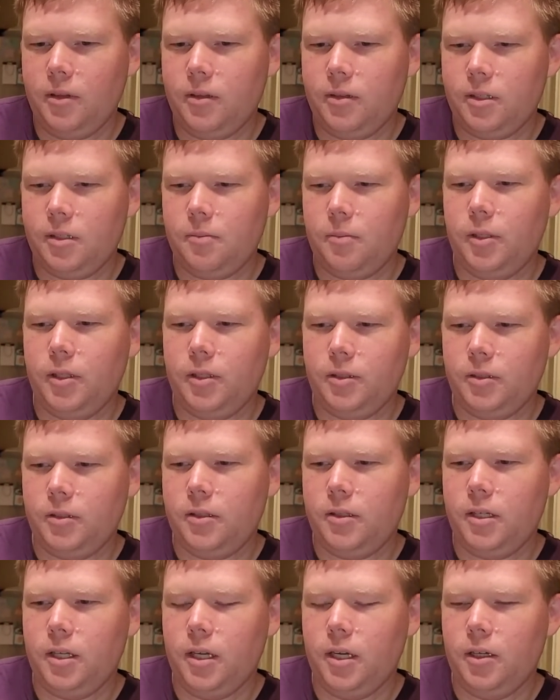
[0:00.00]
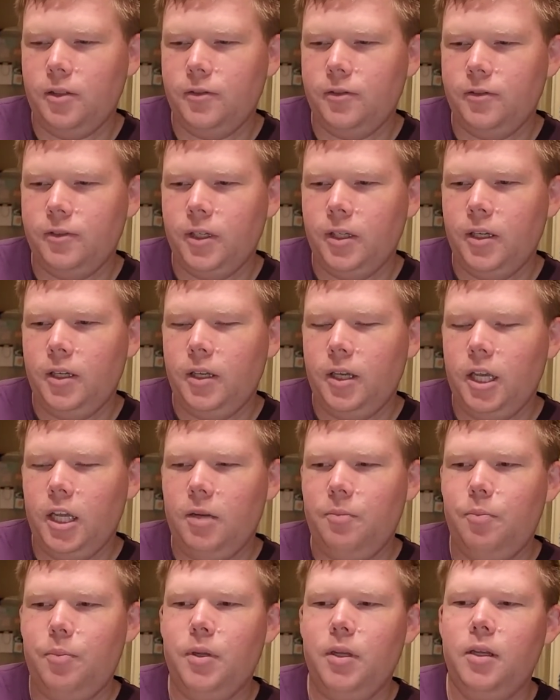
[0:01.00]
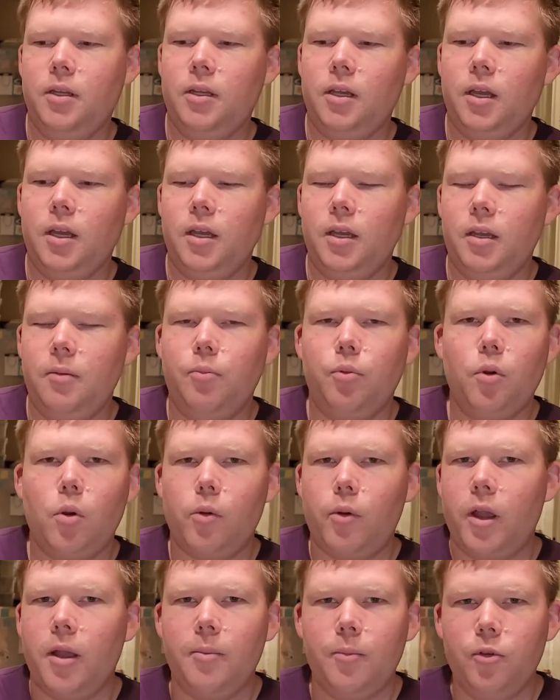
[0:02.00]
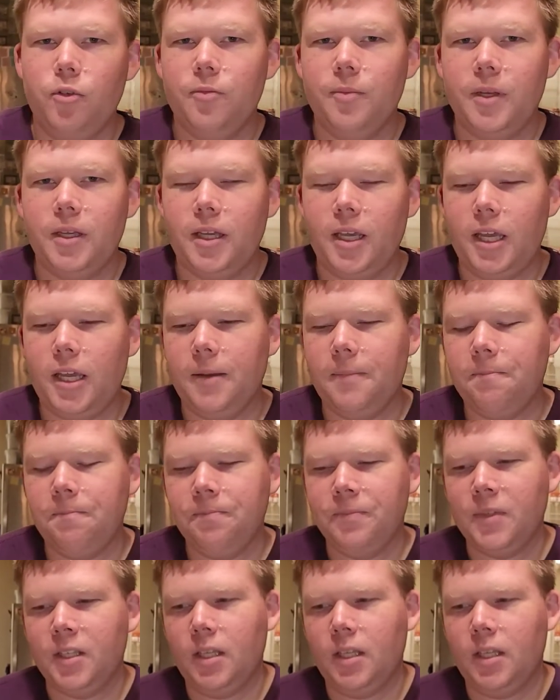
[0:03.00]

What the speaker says: the simplicity of it being a program movement game,